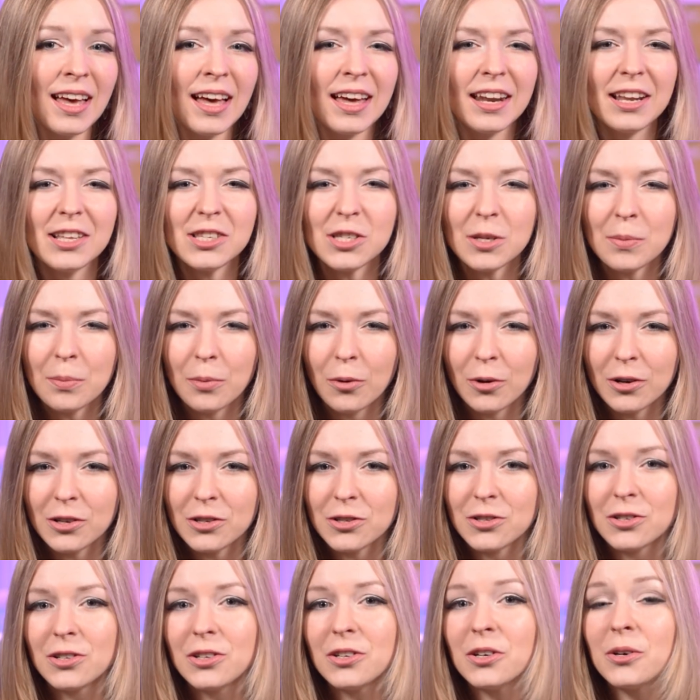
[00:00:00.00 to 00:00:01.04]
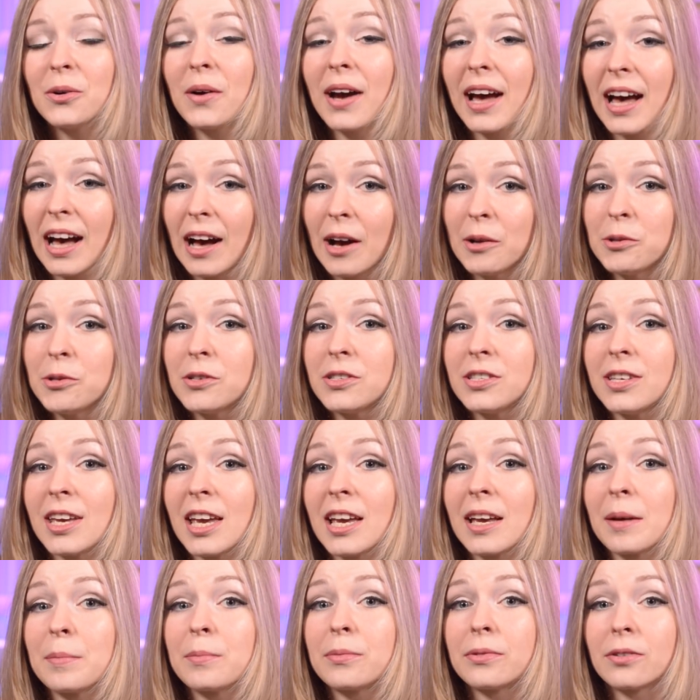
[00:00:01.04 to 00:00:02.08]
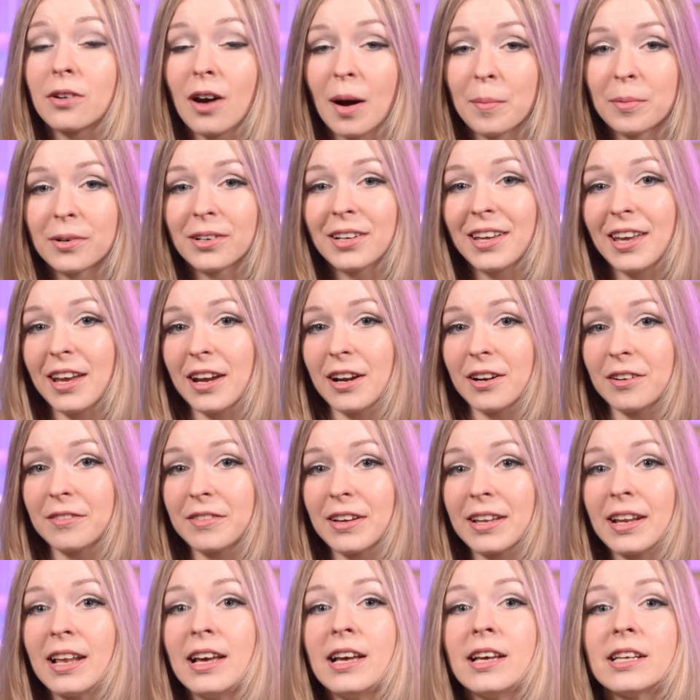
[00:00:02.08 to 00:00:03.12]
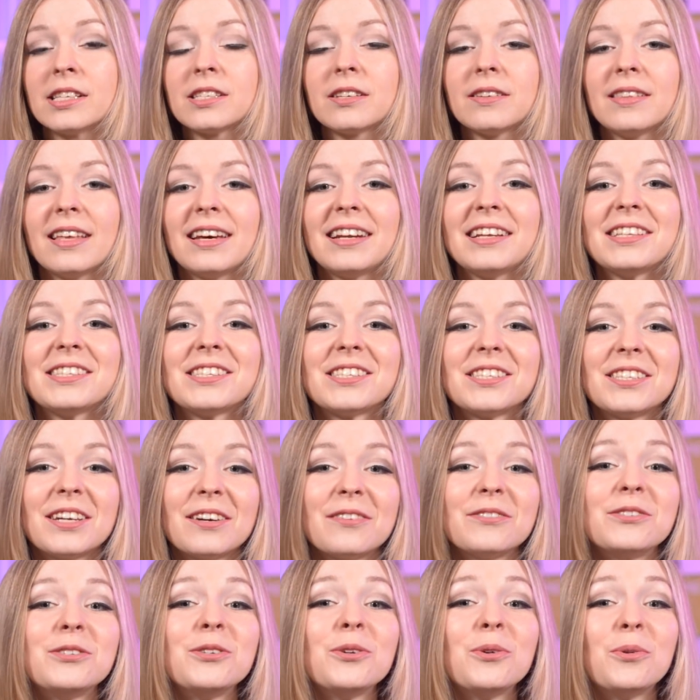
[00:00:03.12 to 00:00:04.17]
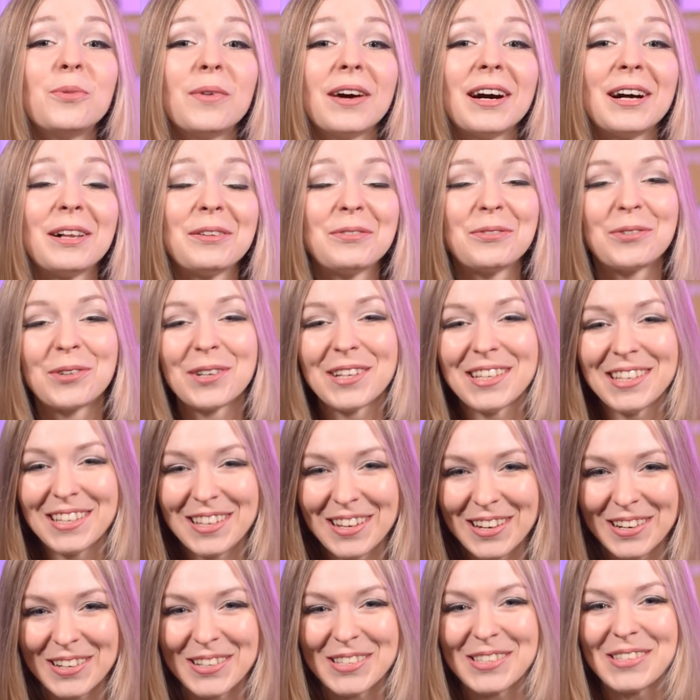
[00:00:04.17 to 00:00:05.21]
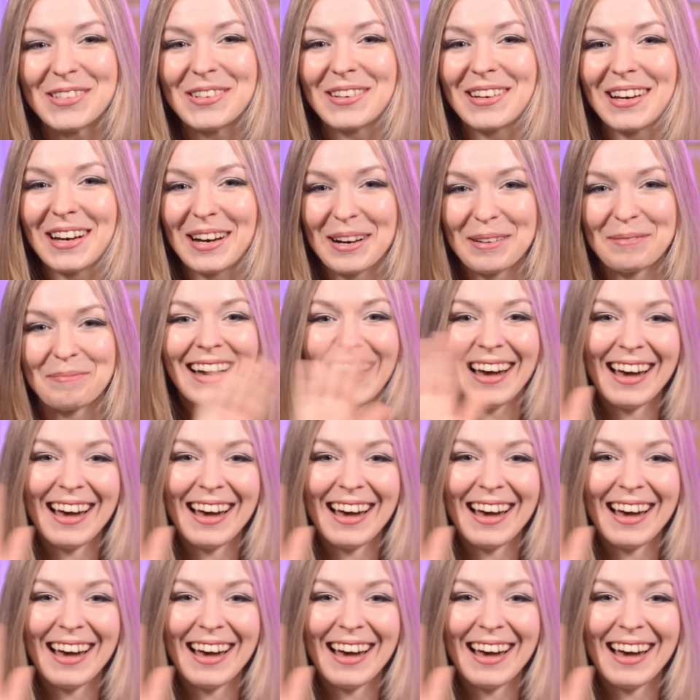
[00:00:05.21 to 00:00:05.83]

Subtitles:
And it's important to know how to take a proper care of it so that it serves you well for years to come.